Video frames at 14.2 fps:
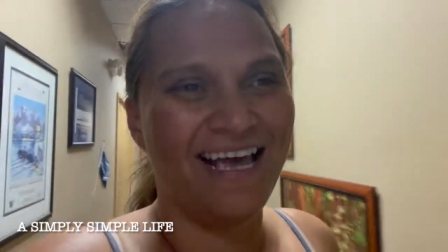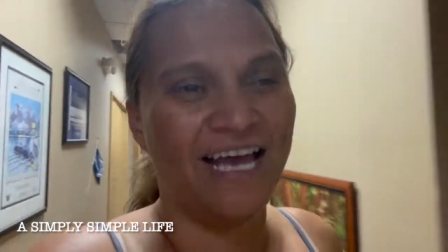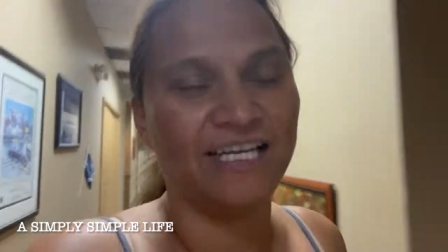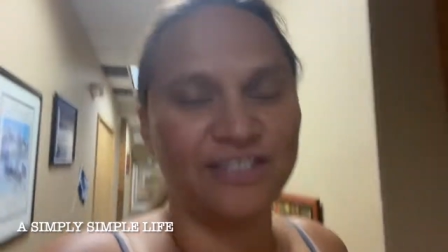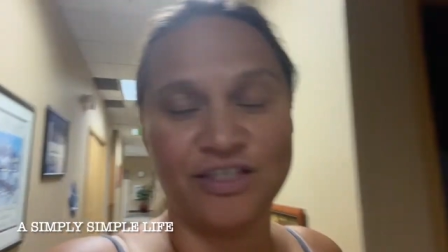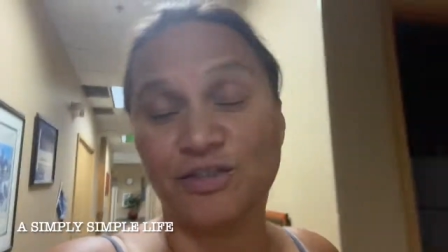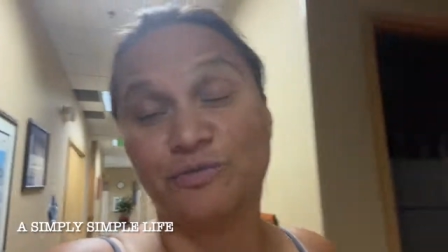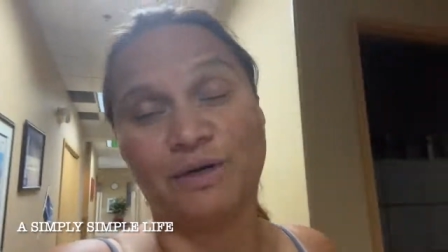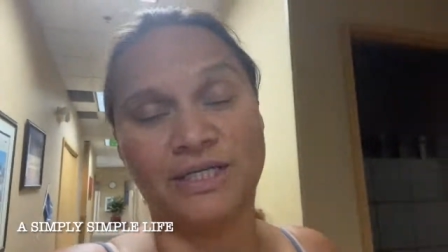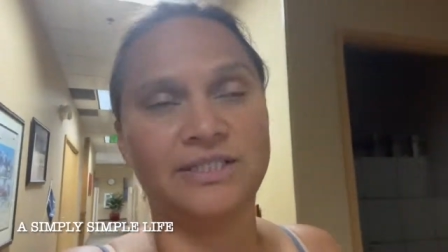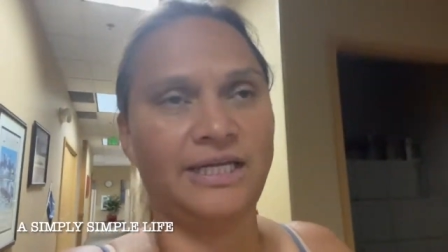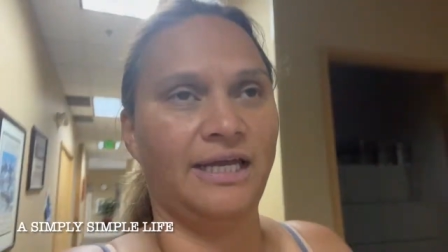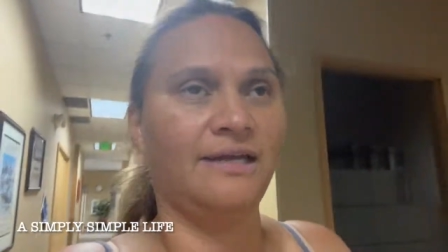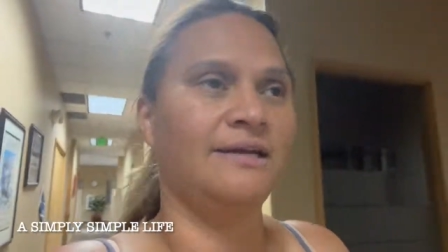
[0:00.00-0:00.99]
and just
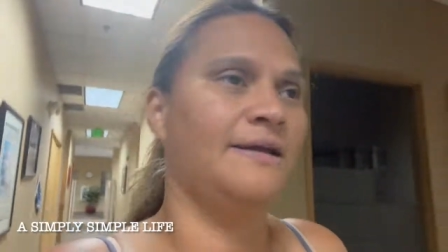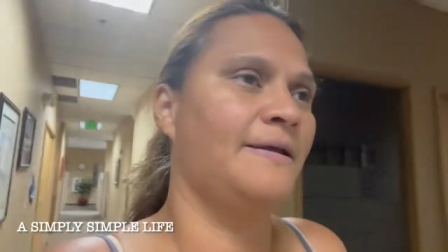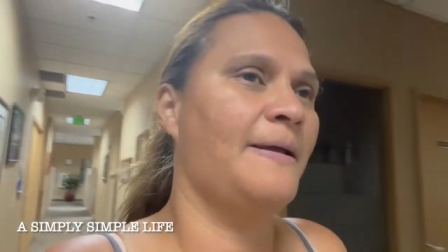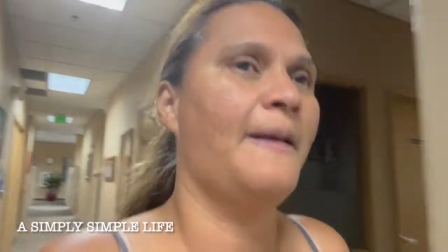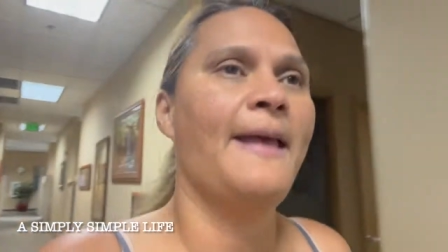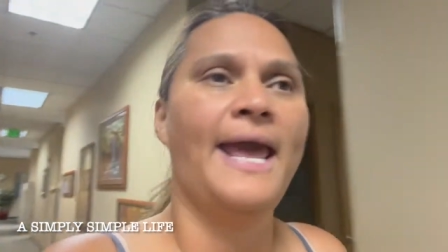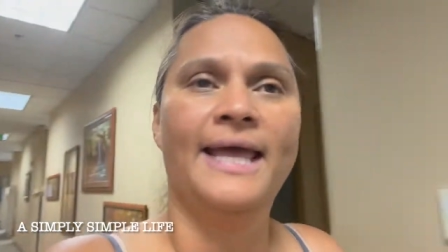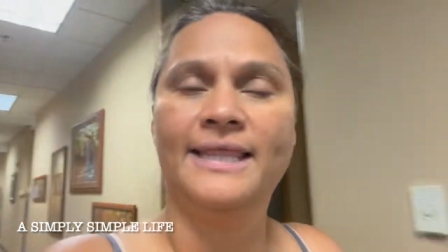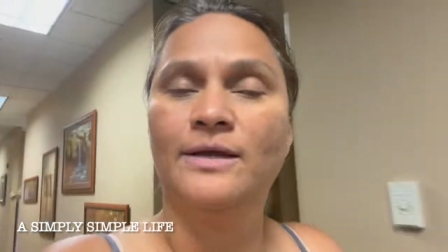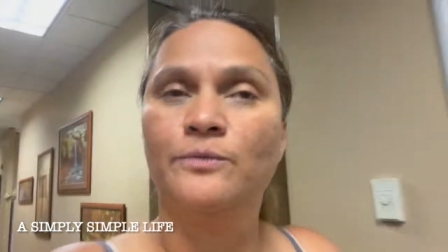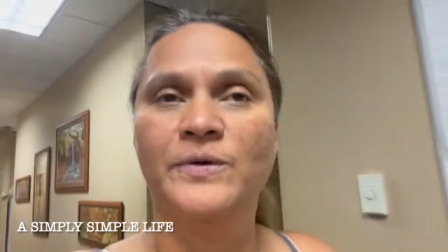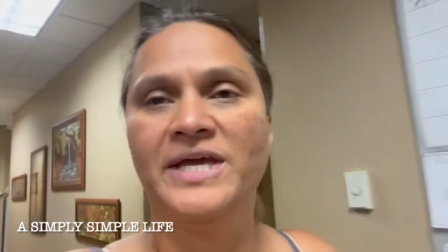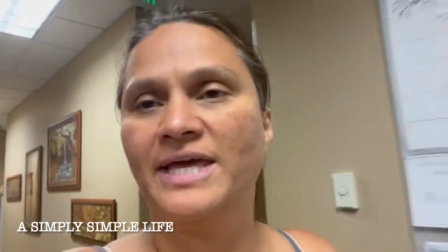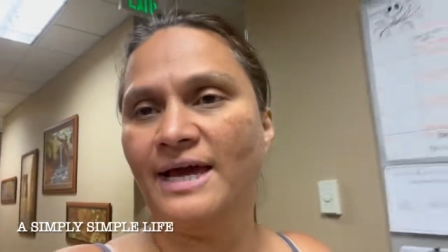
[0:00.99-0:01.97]
resting and then
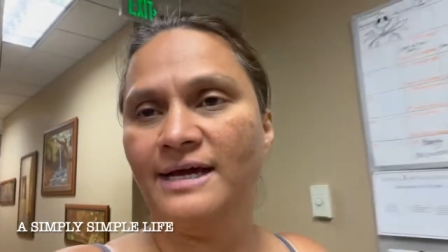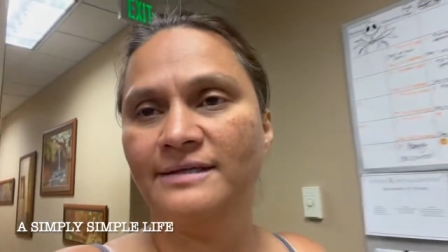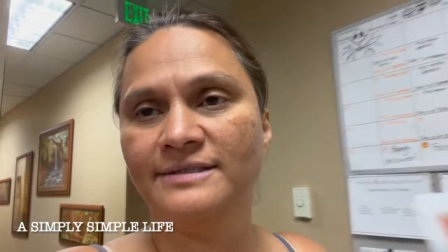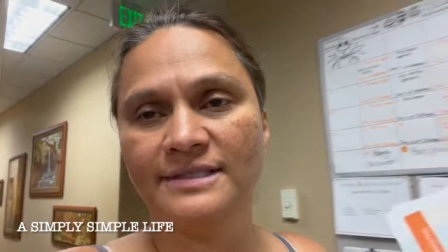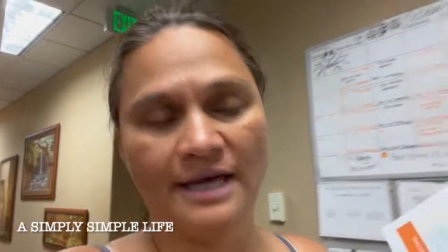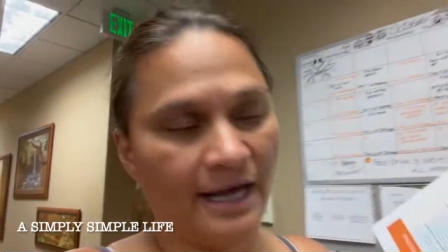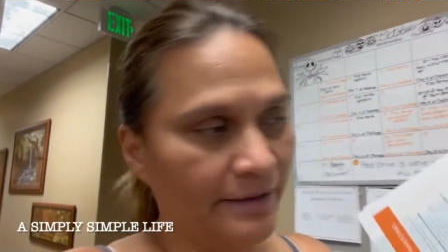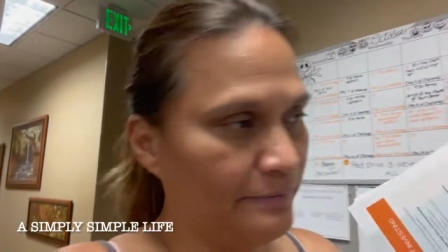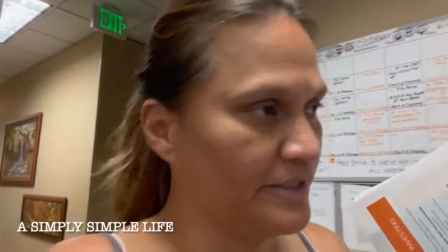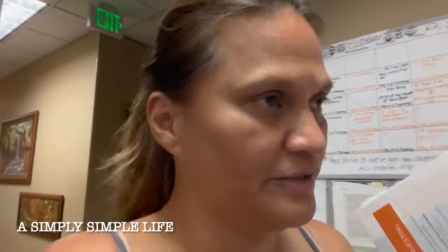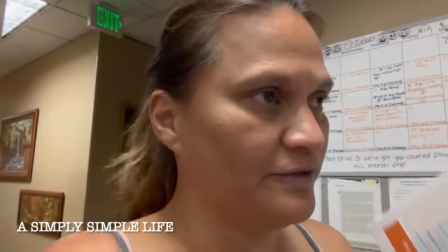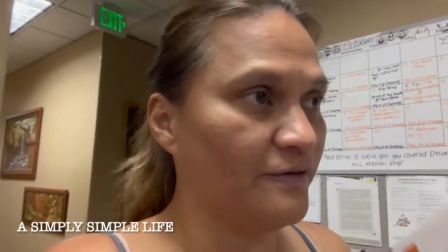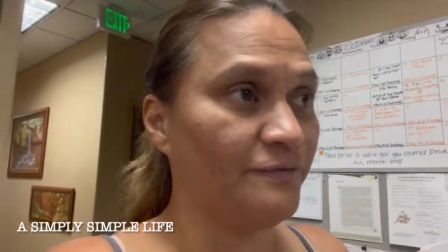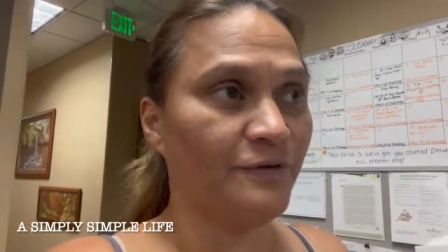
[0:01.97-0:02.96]
weekends I
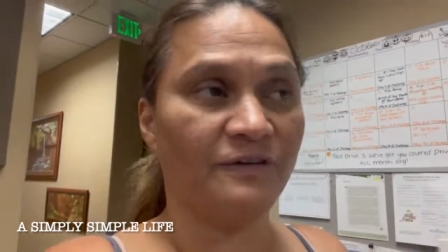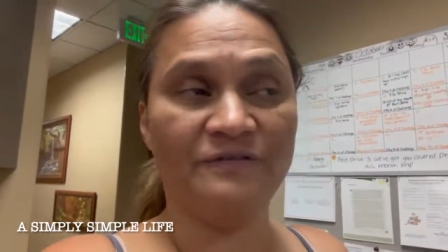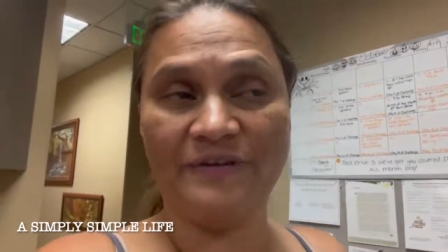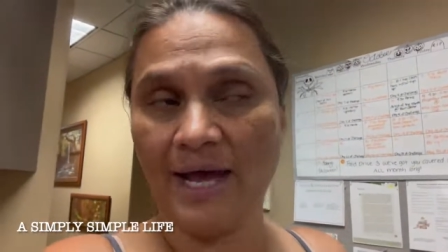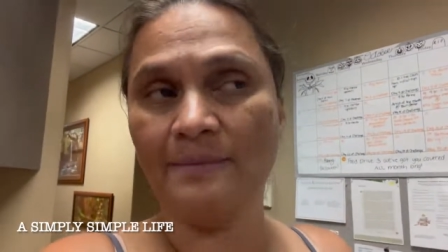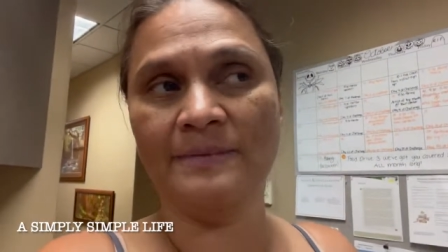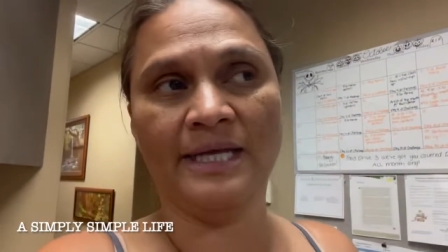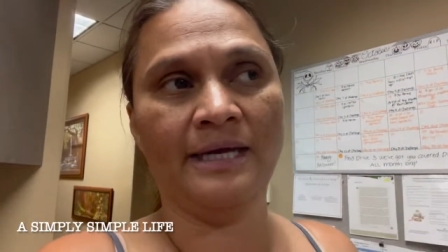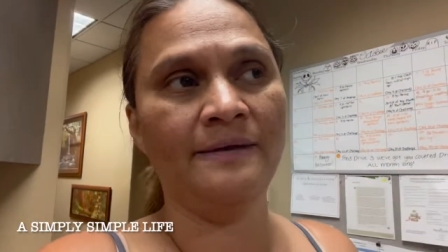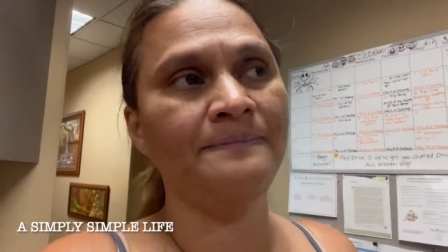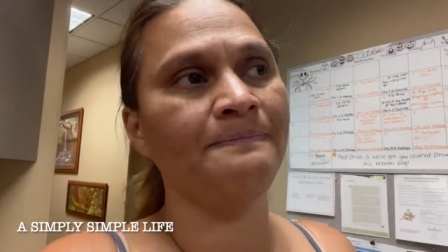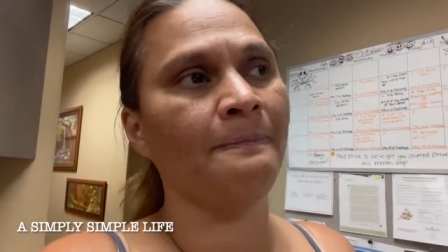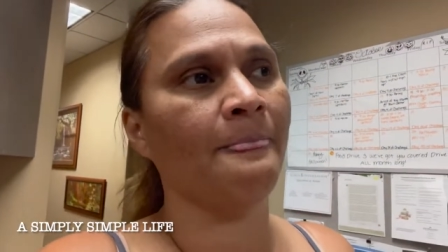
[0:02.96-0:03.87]
reserve for family